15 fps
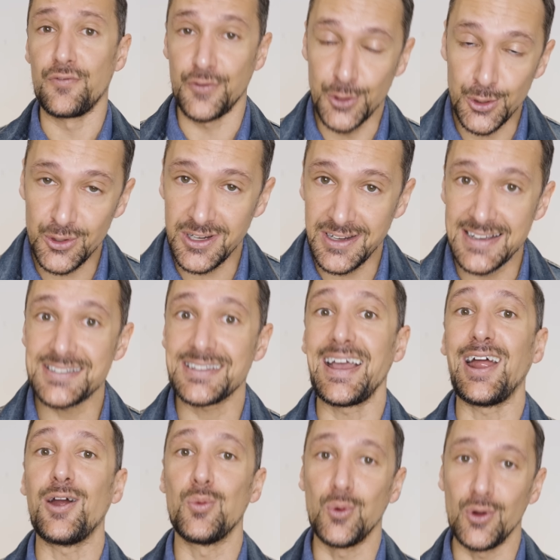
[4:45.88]
fruitiness
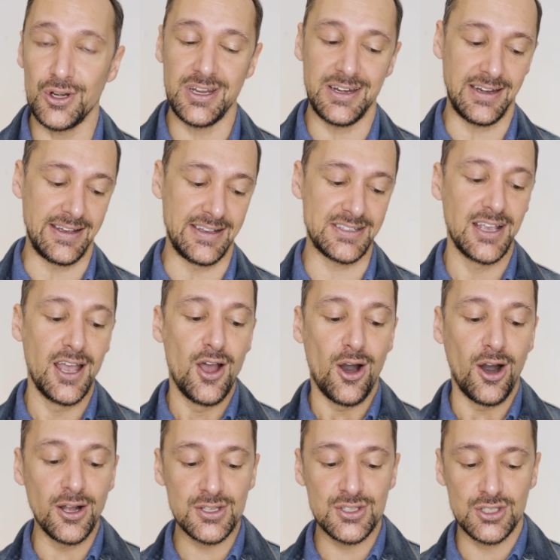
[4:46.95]
and woodiness
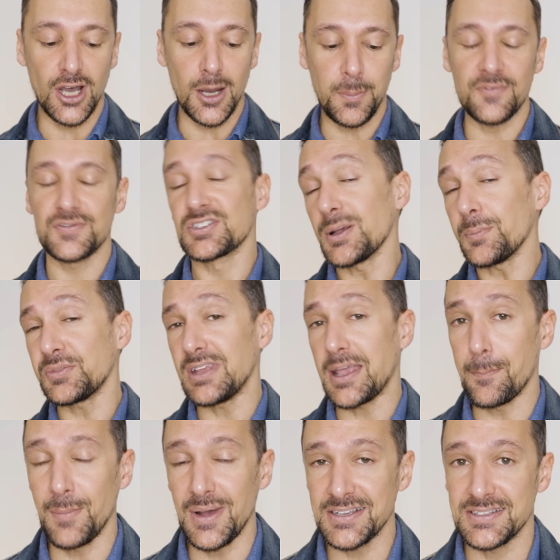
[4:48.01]
on top of
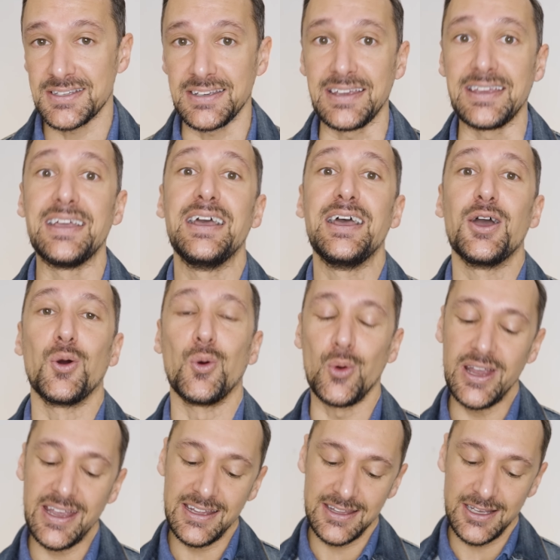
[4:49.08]
something musky
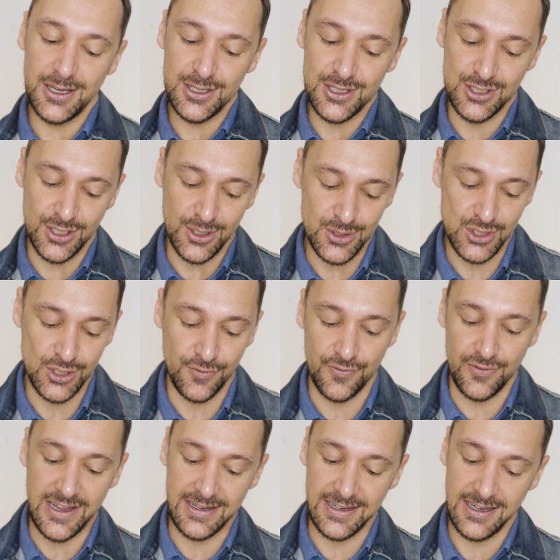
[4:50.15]
with a dose of
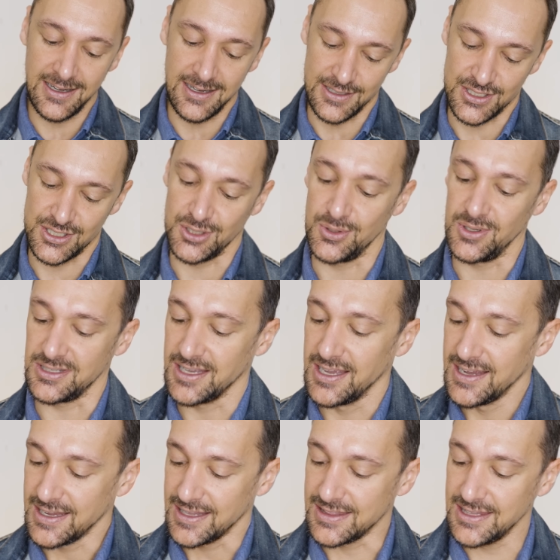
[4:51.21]
vanilla to it.
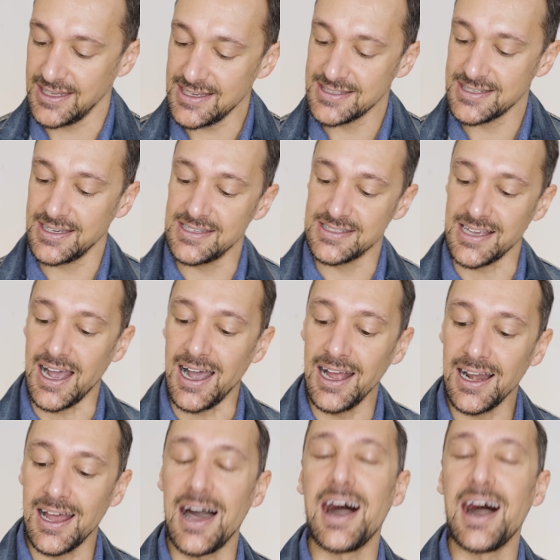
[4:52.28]
This is Al